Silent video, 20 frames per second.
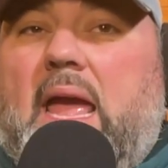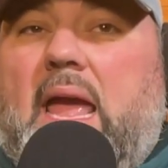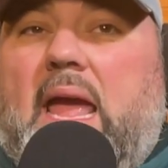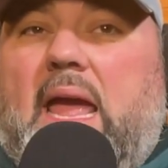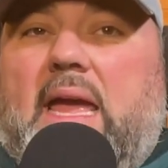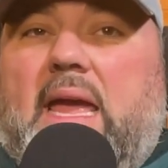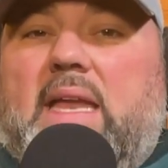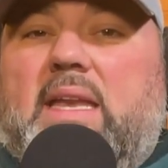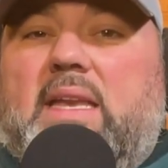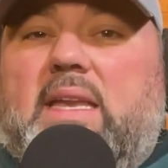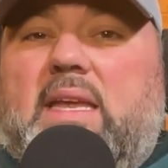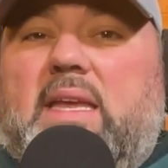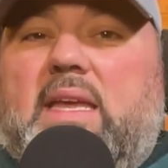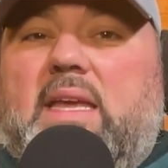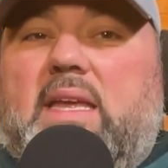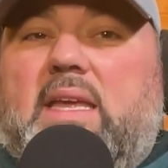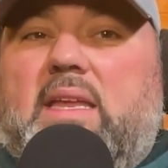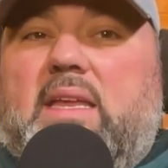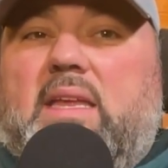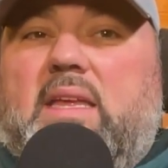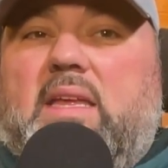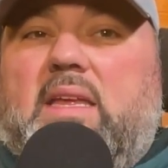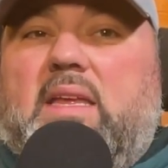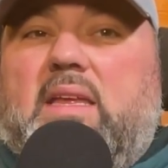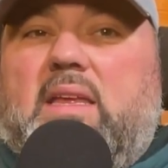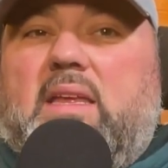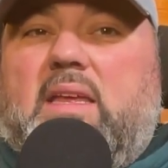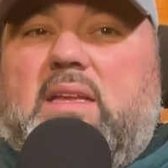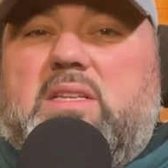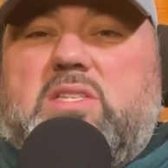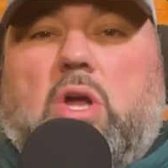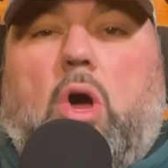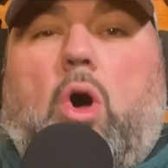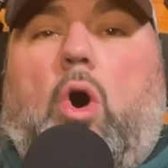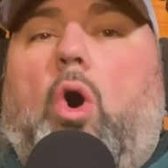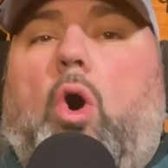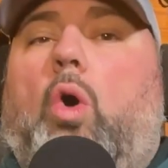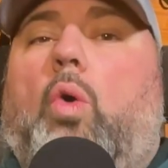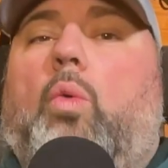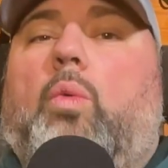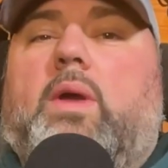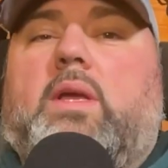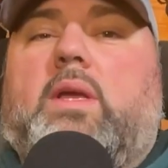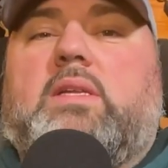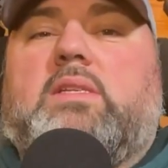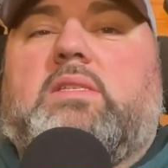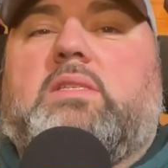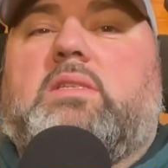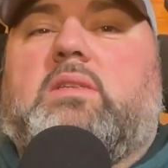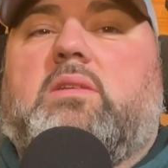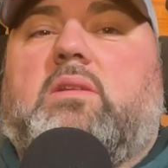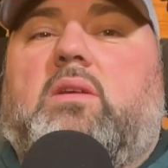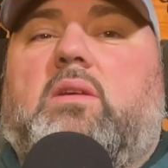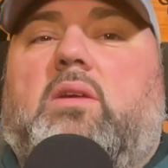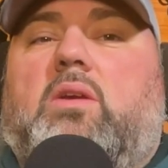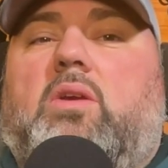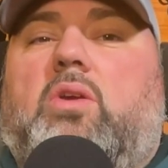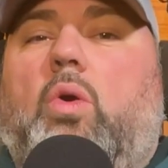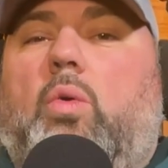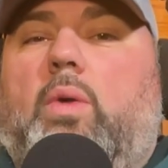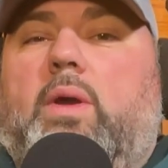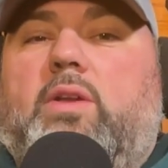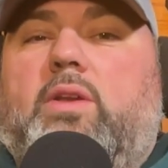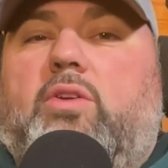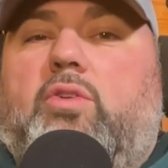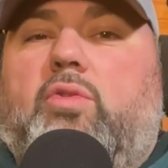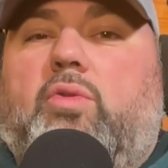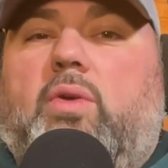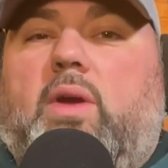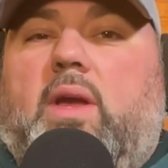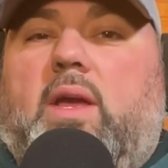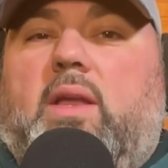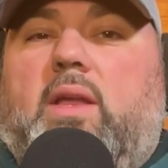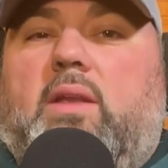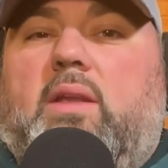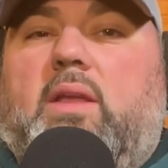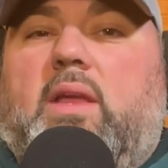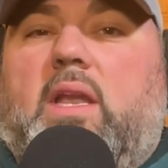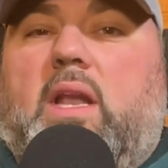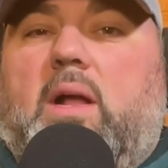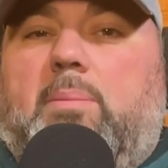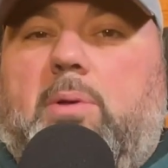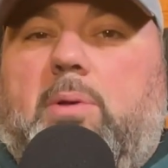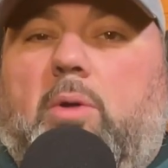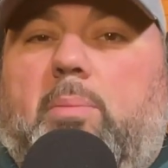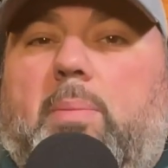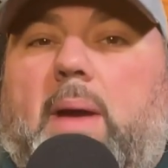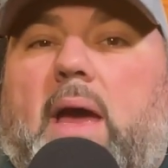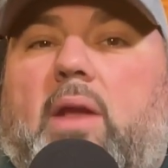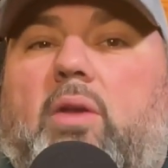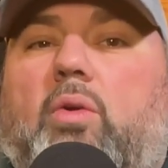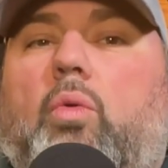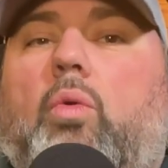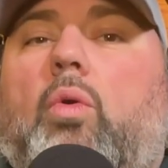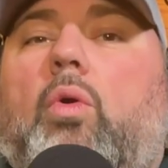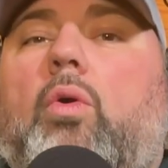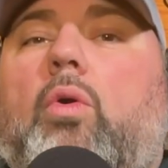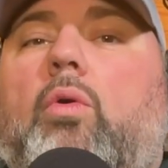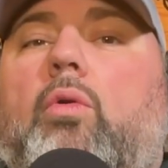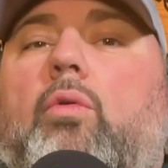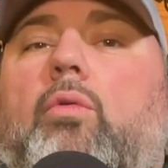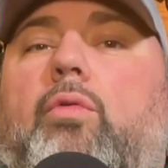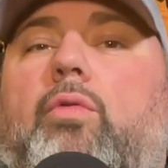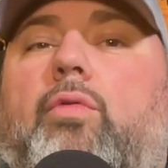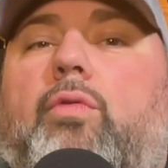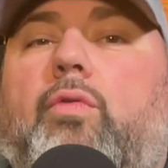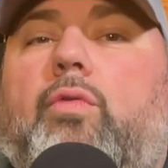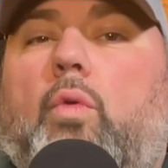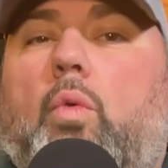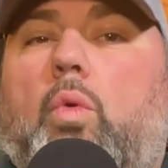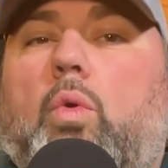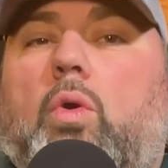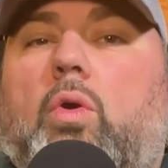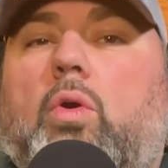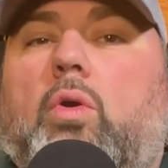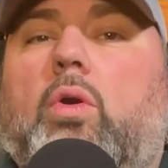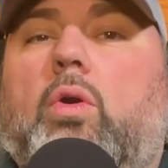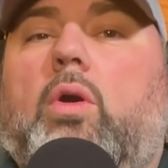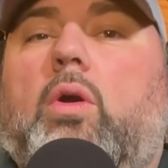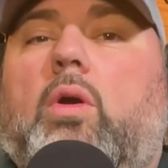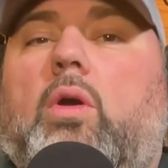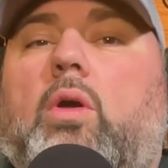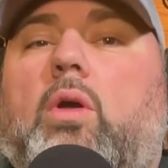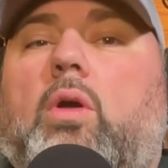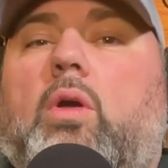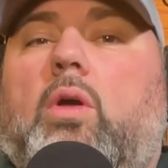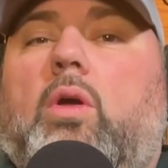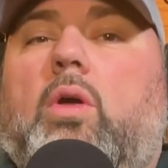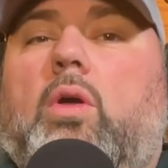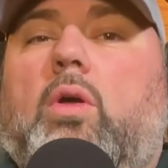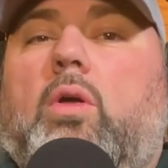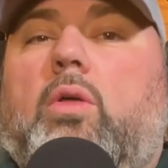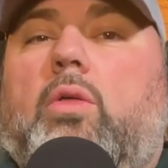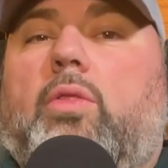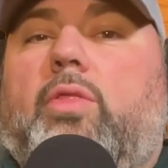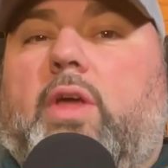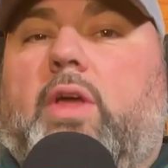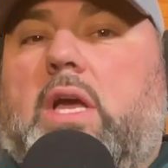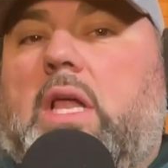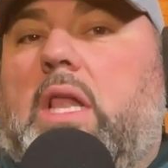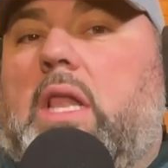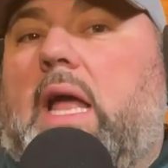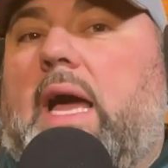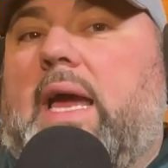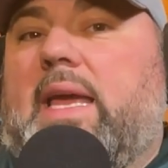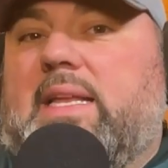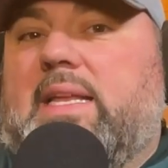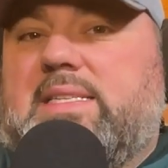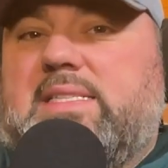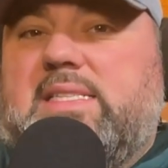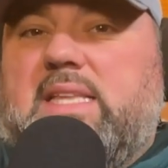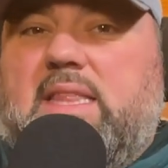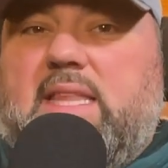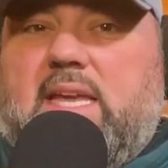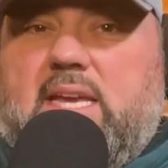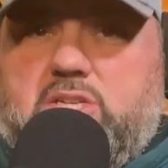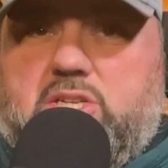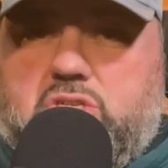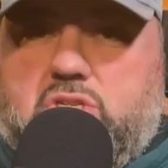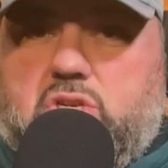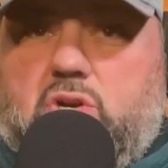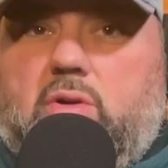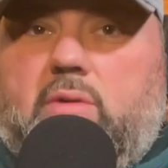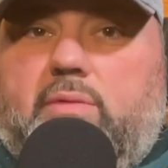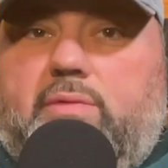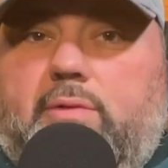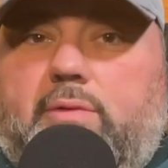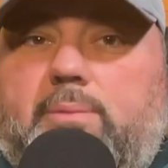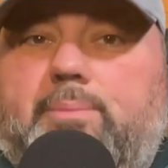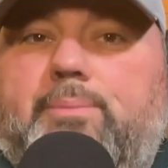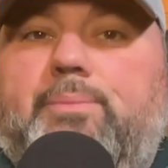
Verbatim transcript: And it, it's always going to create an uphill battle for the clients that they serve.